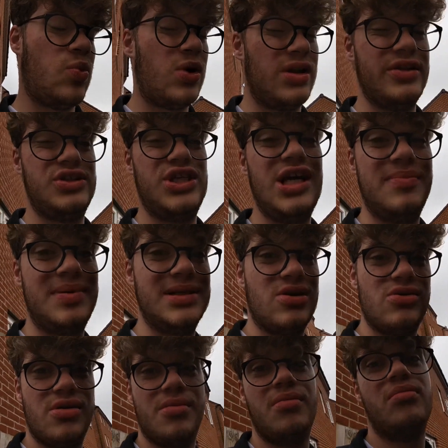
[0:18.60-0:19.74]
one of the cheapest
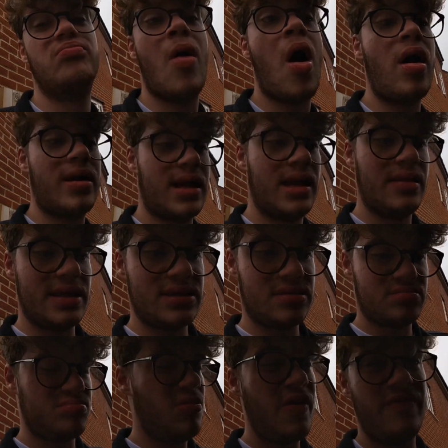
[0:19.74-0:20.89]
on the market.
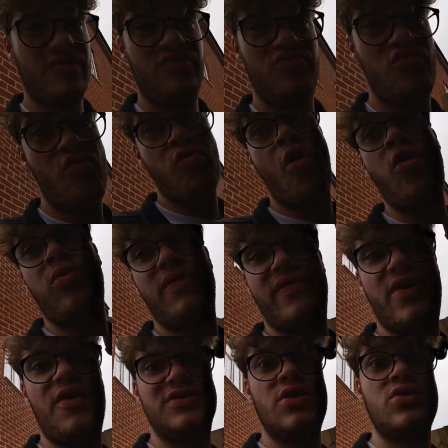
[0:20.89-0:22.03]
There's nothing wrong with
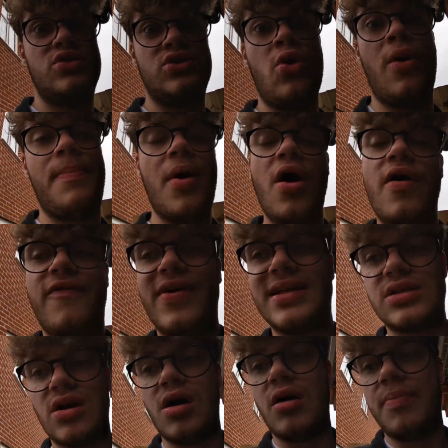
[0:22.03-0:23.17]
it. It's not a
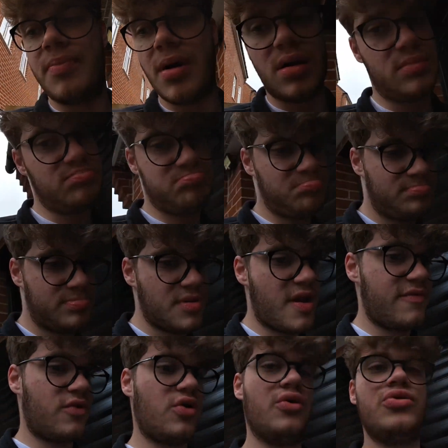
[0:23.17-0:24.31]
perfect car, but
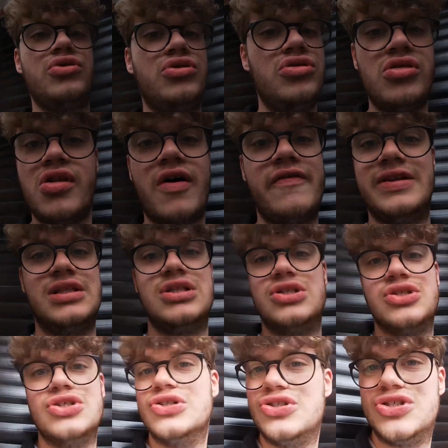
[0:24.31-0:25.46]
I've got nothing
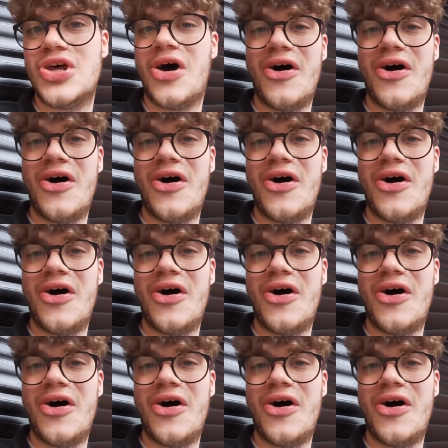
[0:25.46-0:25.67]
to